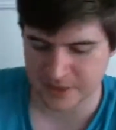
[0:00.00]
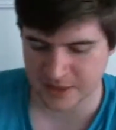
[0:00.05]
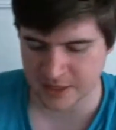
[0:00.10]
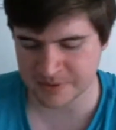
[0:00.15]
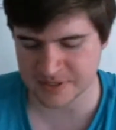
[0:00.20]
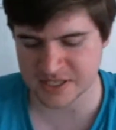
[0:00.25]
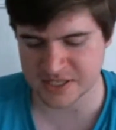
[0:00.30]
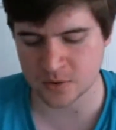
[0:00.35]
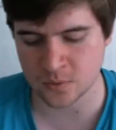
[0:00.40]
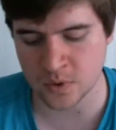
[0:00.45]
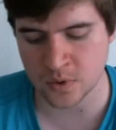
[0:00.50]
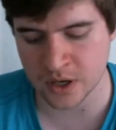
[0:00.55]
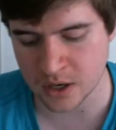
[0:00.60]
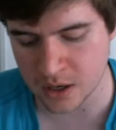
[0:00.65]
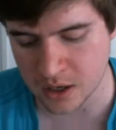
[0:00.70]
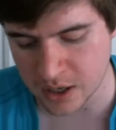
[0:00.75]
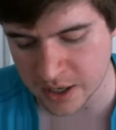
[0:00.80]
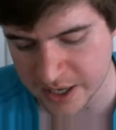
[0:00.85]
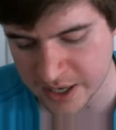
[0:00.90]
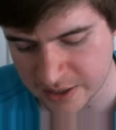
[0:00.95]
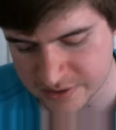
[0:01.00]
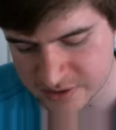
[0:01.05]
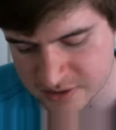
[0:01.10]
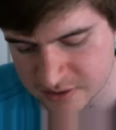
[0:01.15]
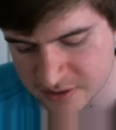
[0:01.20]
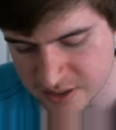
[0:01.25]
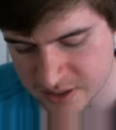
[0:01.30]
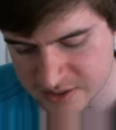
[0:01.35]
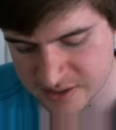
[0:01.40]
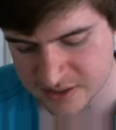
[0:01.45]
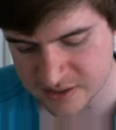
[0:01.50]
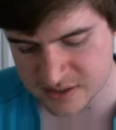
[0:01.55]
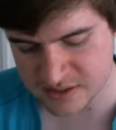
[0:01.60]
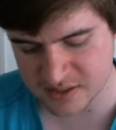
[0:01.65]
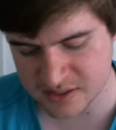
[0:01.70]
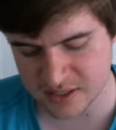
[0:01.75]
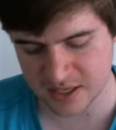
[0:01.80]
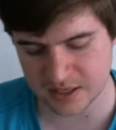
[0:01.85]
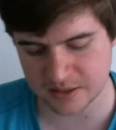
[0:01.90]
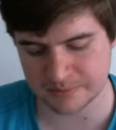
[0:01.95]
Let me take one card out so you guys can
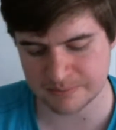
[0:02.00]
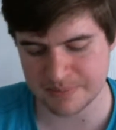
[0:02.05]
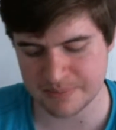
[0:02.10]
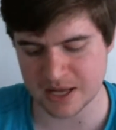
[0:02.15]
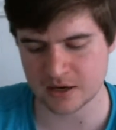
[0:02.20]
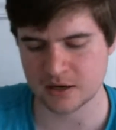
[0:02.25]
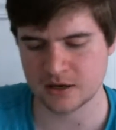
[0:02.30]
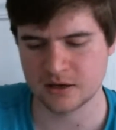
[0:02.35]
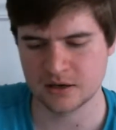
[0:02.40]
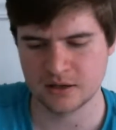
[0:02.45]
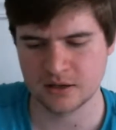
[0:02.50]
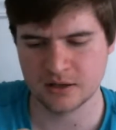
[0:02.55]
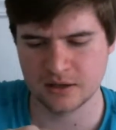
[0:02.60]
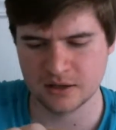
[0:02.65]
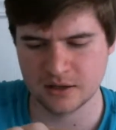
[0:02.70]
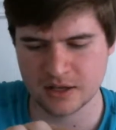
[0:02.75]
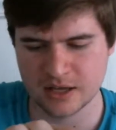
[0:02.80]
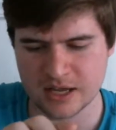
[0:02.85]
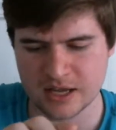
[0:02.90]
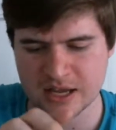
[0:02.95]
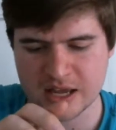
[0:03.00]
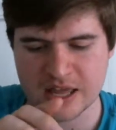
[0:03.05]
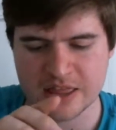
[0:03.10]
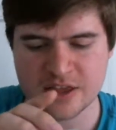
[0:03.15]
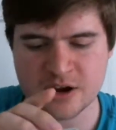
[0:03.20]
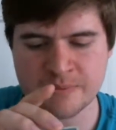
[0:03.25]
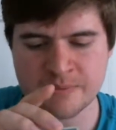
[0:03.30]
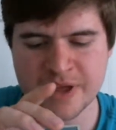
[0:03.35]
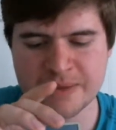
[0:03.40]
see it better. They're